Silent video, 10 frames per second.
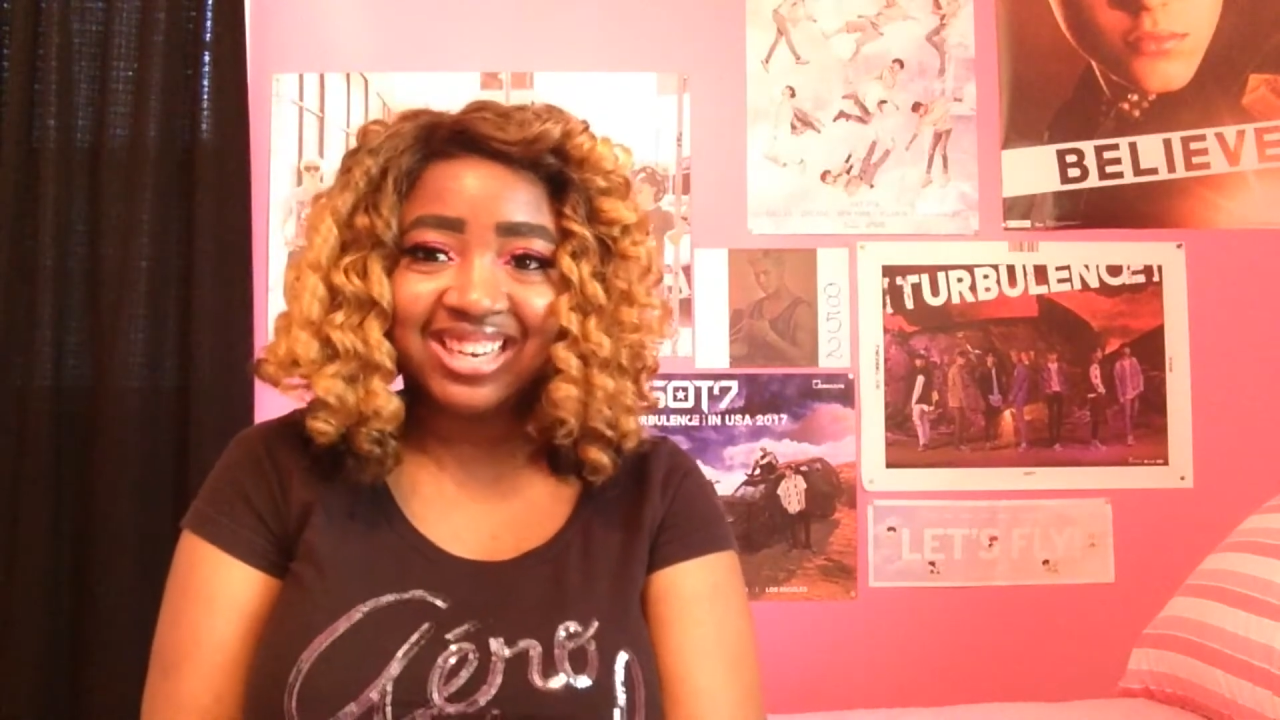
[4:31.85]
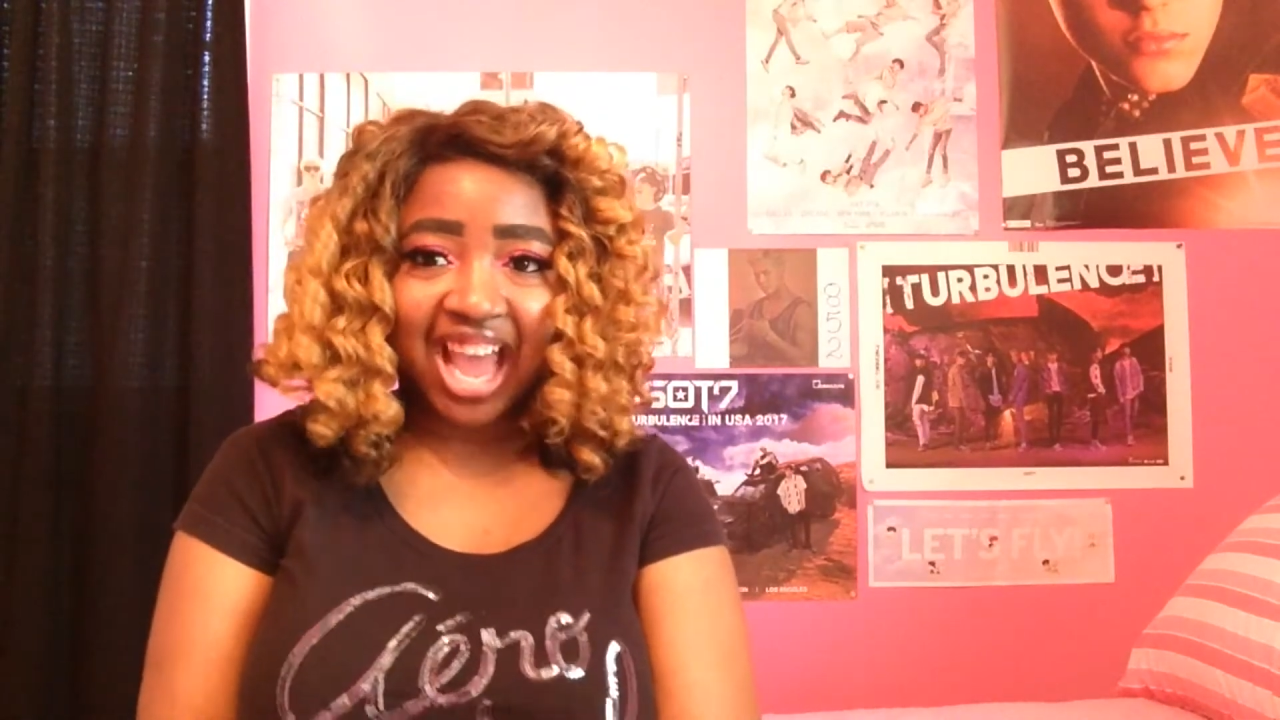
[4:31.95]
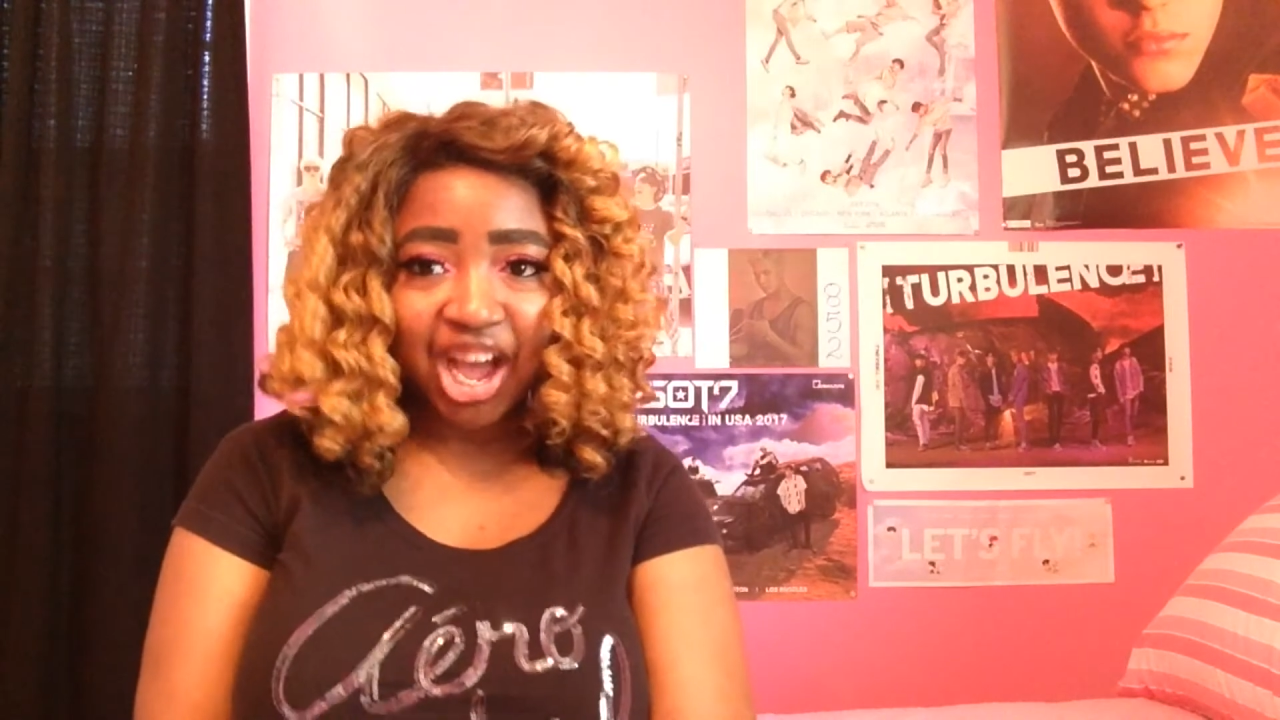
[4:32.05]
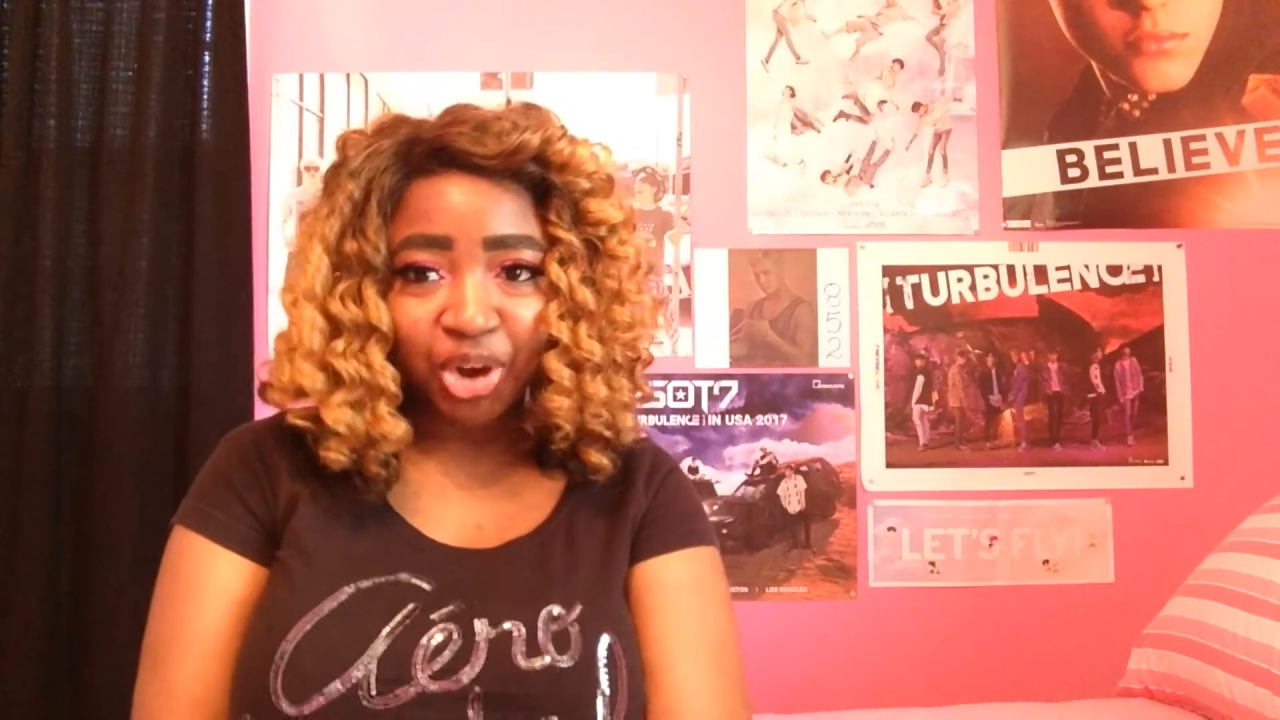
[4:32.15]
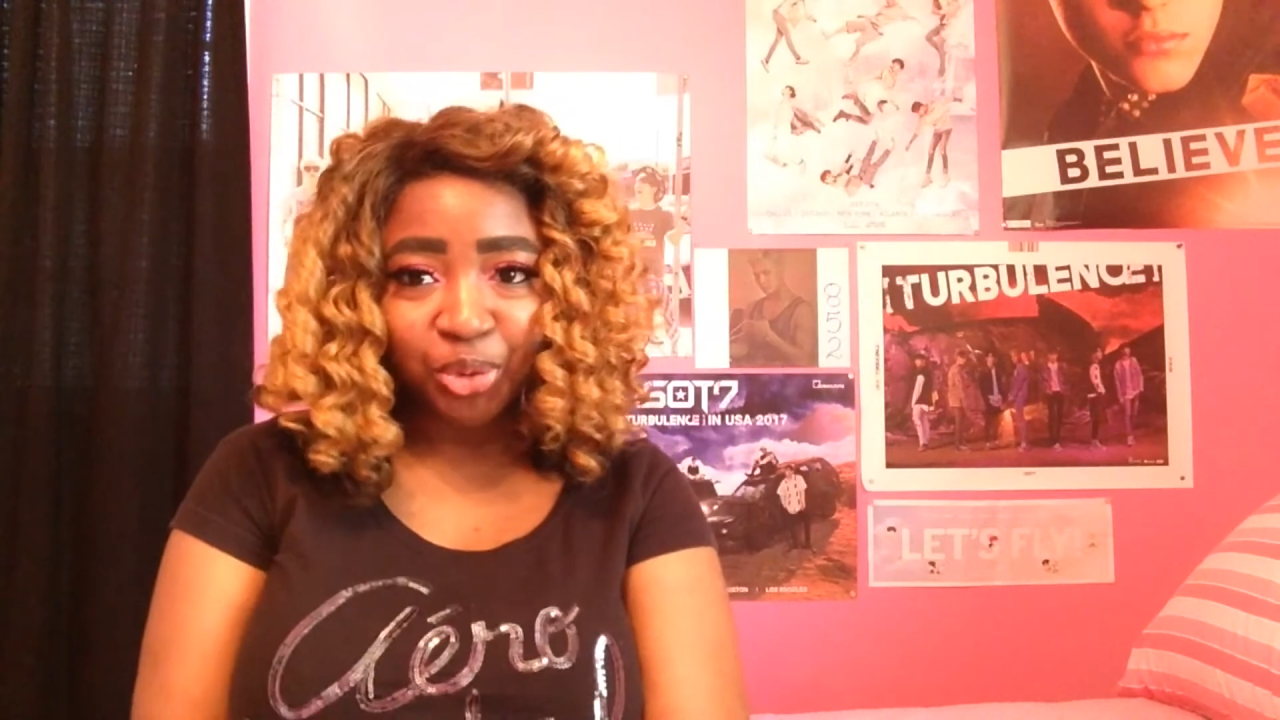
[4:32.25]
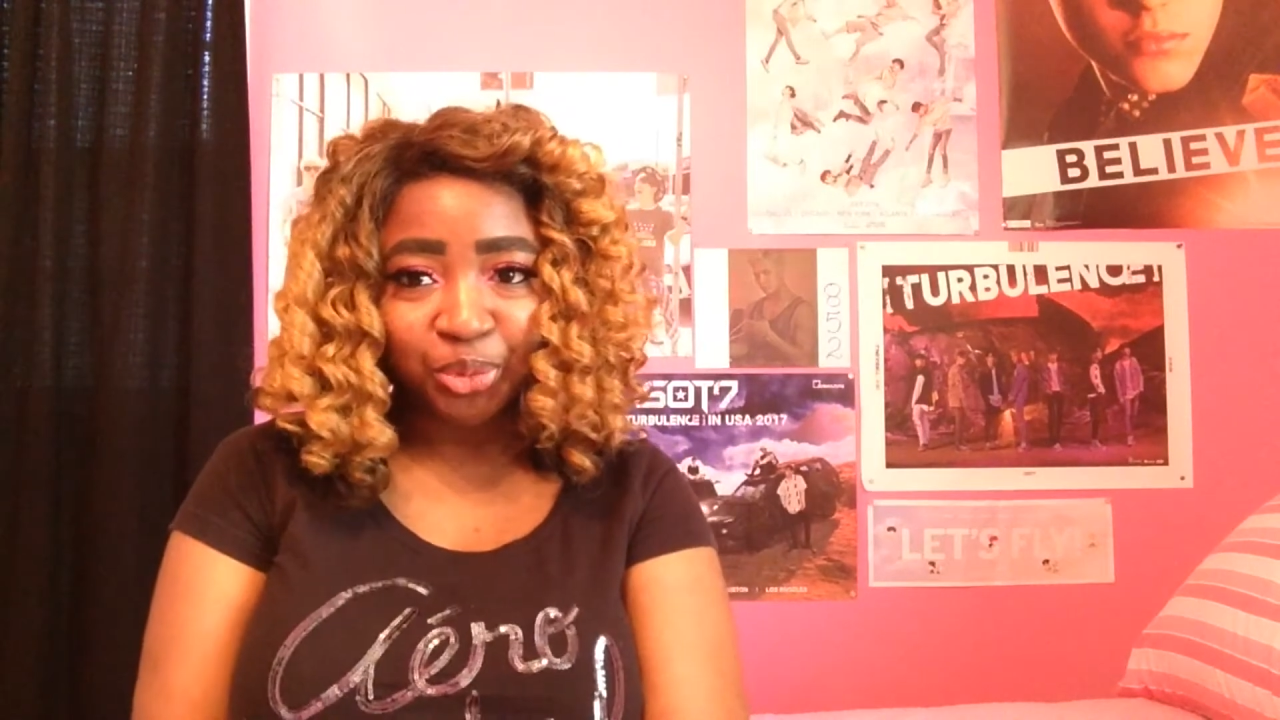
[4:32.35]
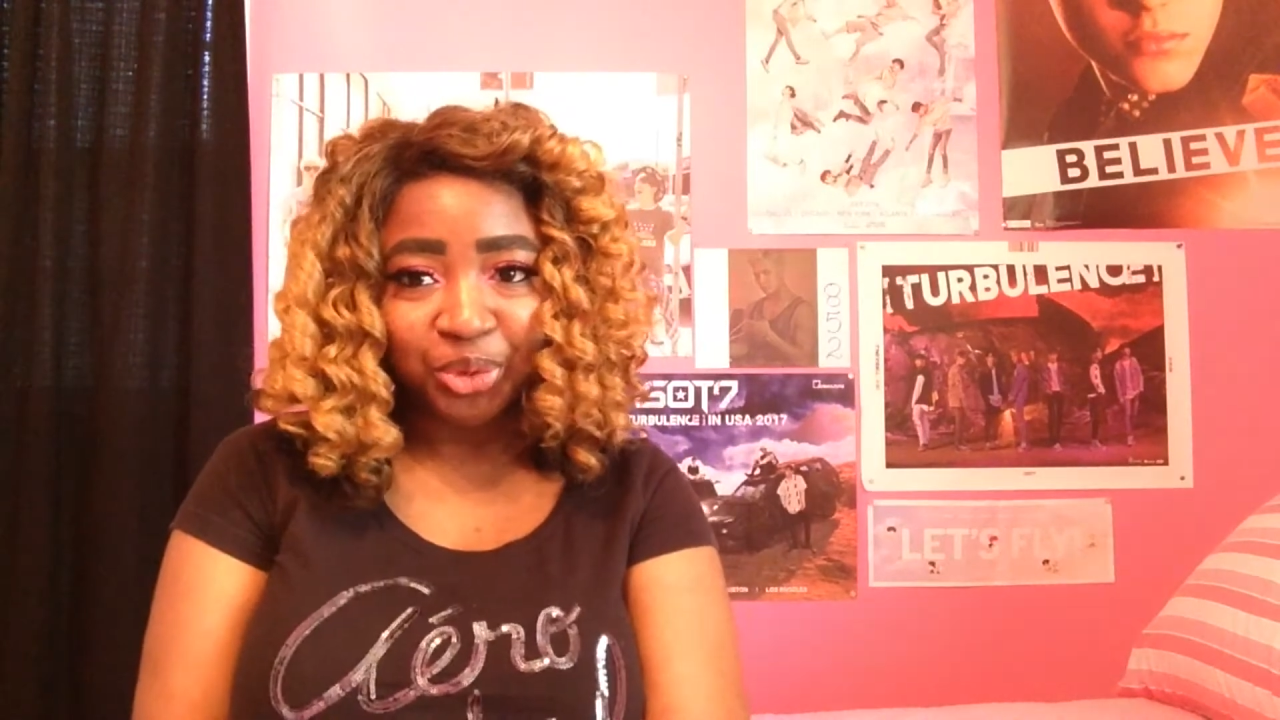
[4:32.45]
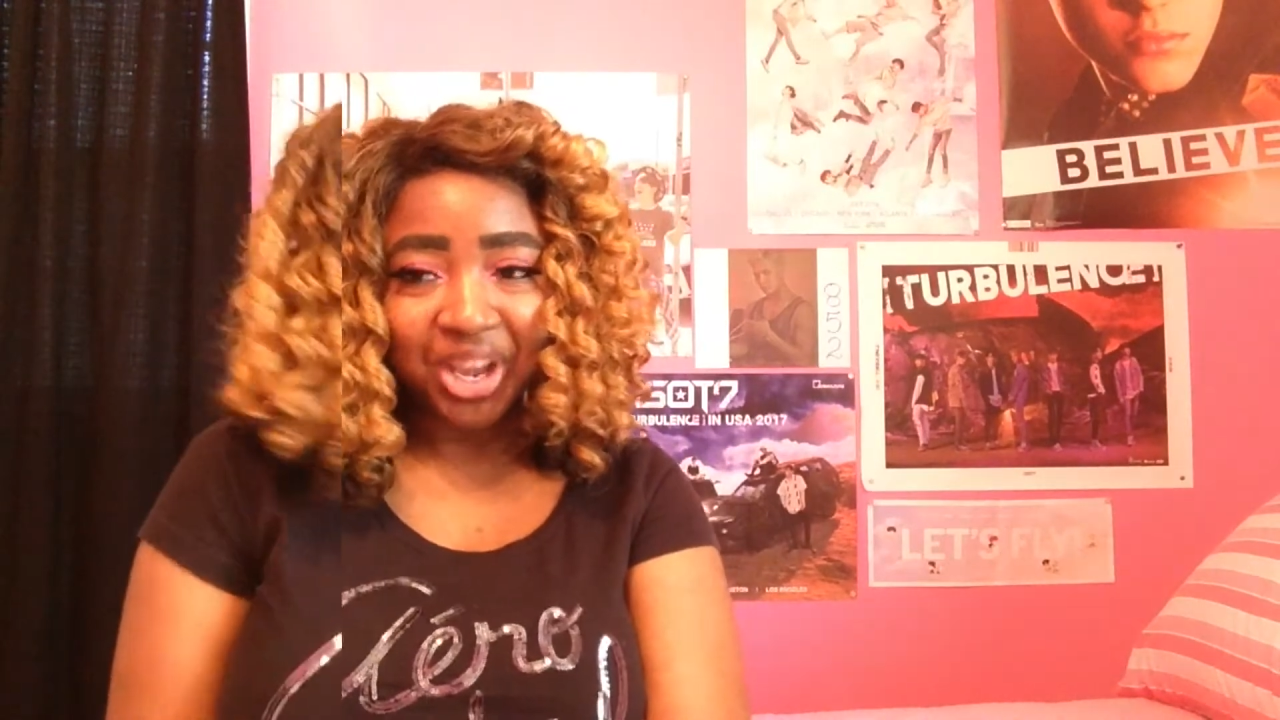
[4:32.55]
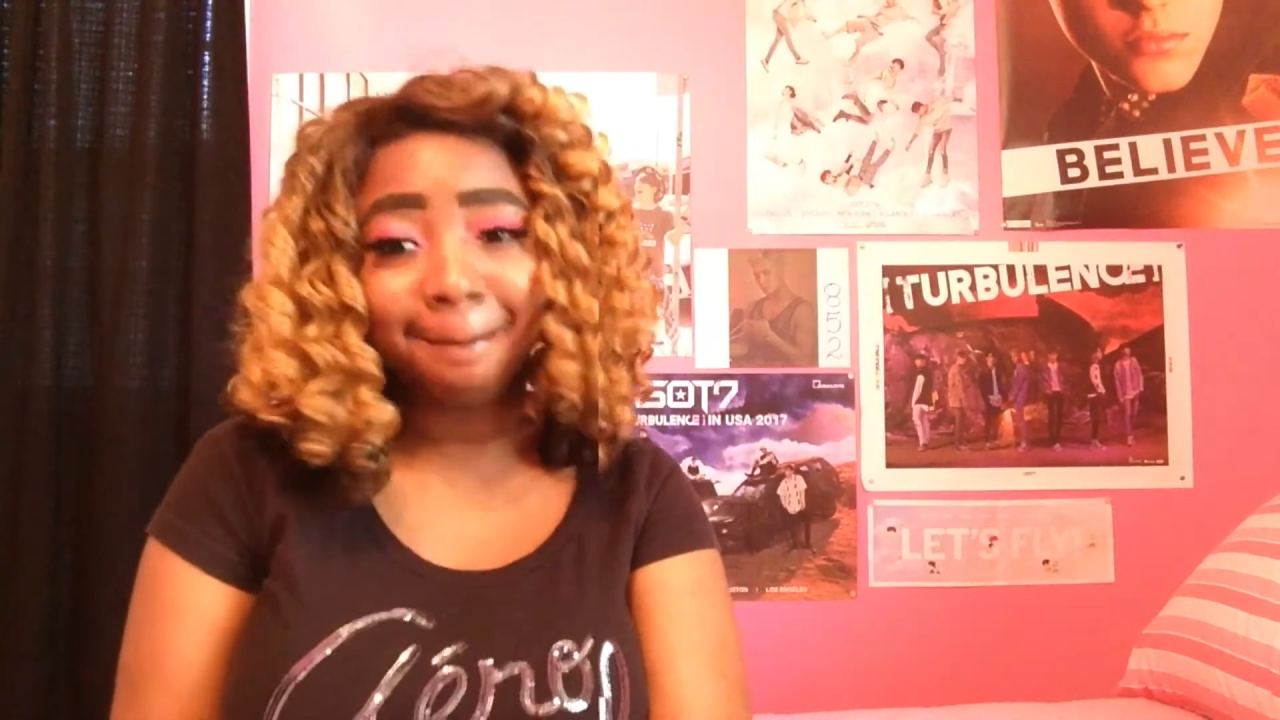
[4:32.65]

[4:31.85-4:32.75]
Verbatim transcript: Down,